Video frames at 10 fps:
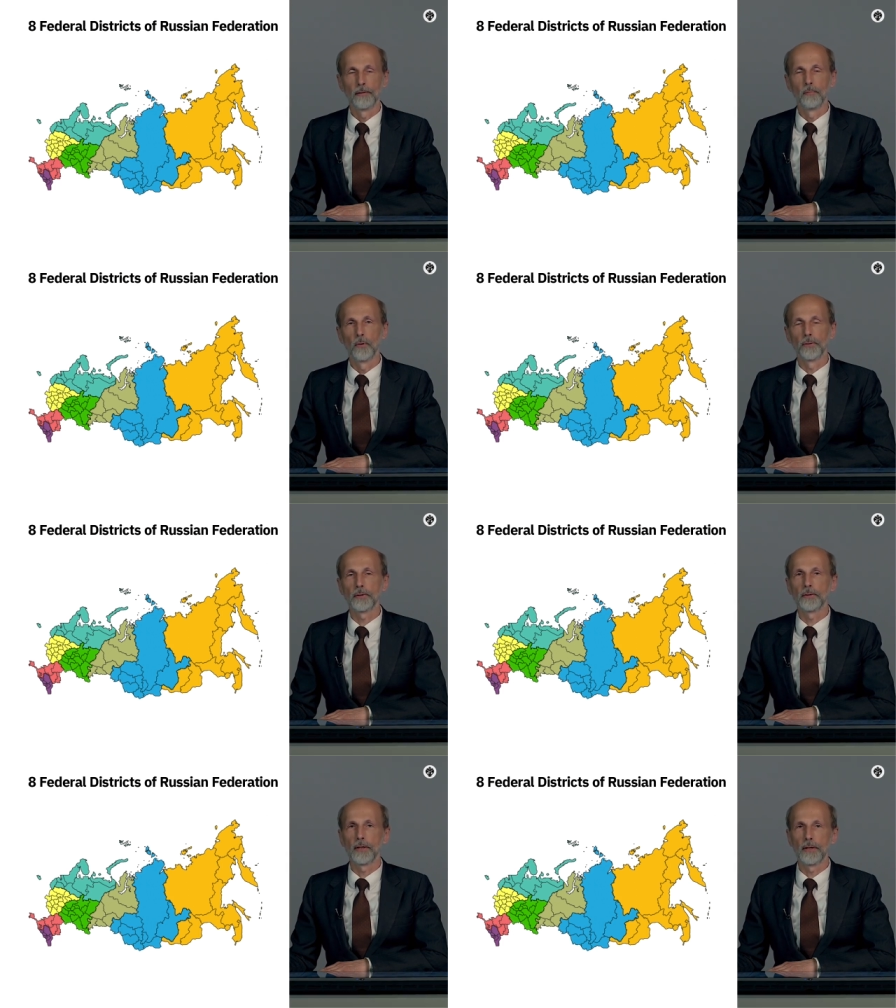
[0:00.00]
More
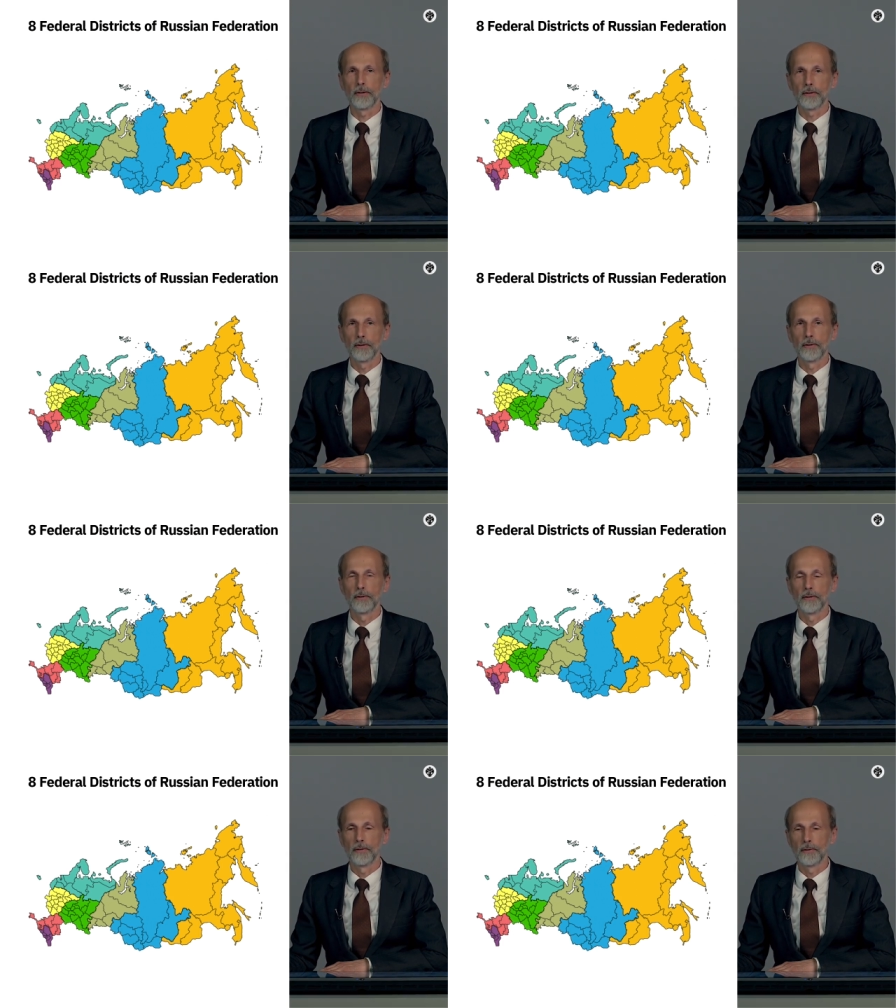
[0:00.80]
than eighty
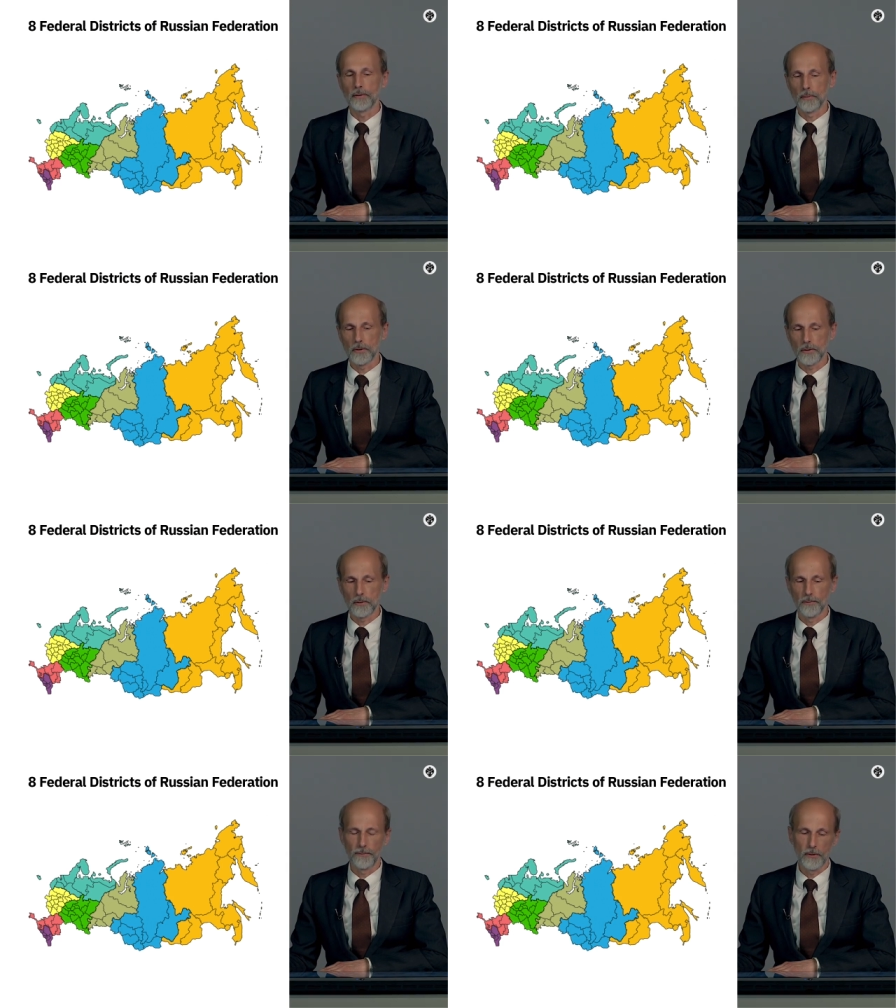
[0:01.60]
subjects
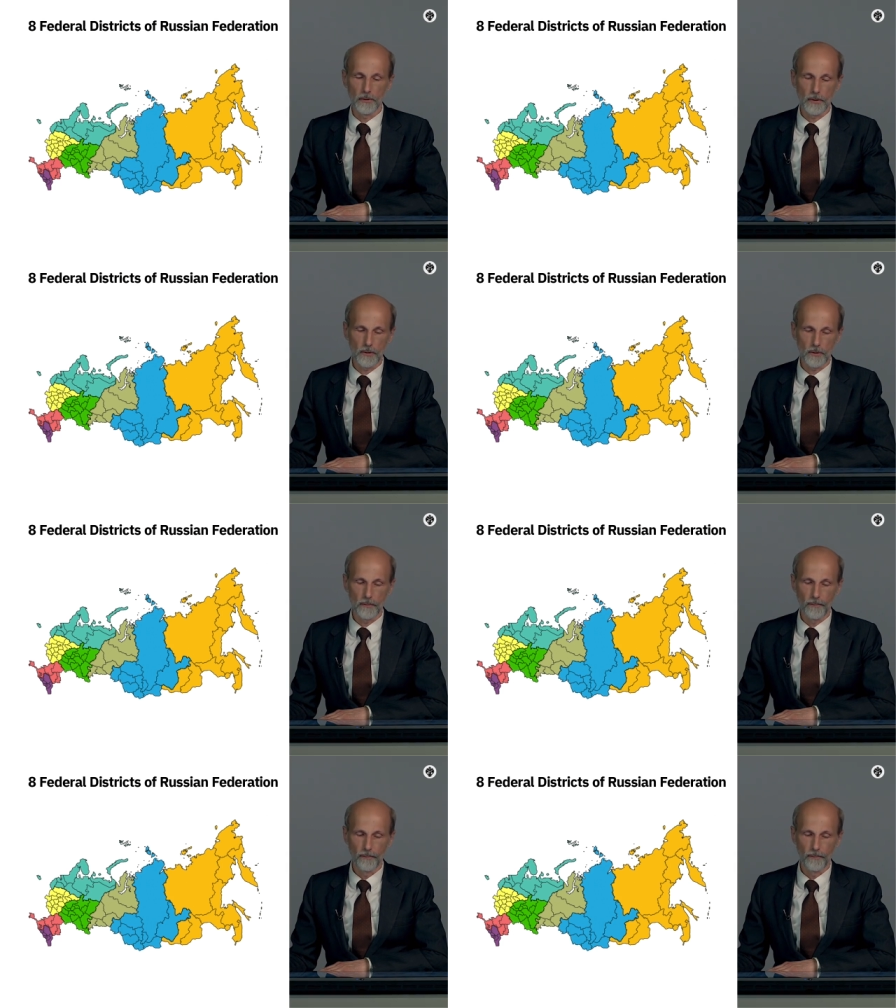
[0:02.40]
of federation.